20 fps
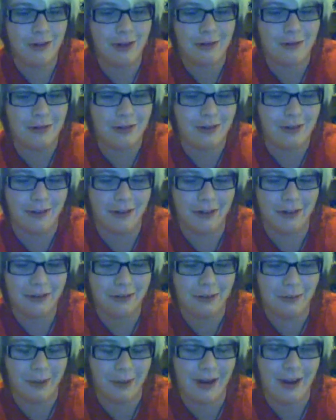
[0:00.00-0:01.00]
It was just
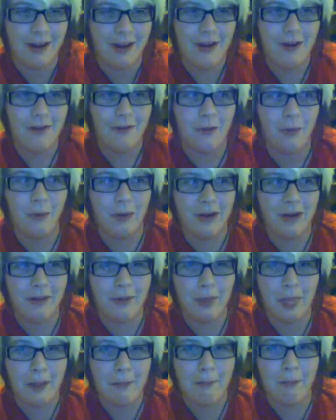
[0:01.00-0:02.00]
awesome. Like, for
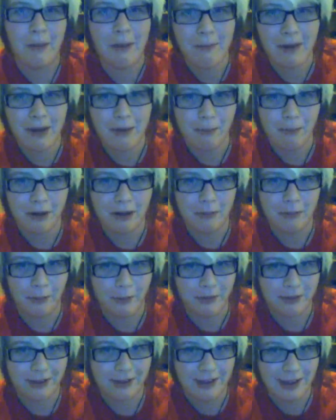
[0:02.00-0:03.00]
one, my main
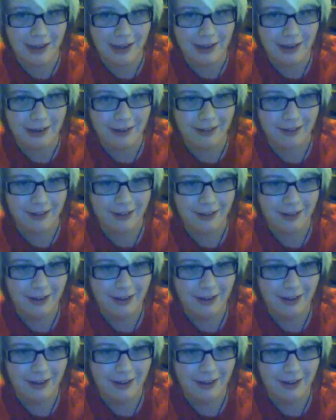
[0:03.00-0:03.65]
principal was Canadian.